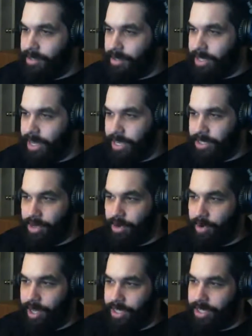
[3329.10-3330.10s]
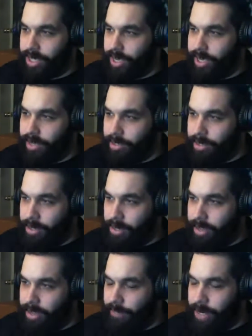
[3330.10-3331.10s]
Yeah, so
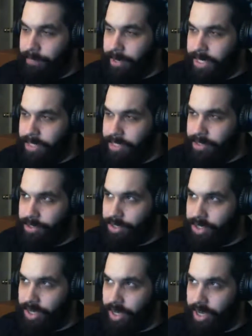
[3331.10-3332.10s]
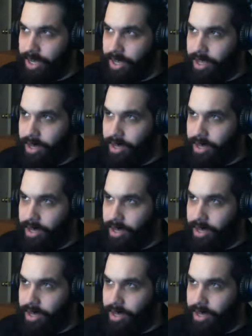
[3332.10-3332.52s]
if anybody is interested in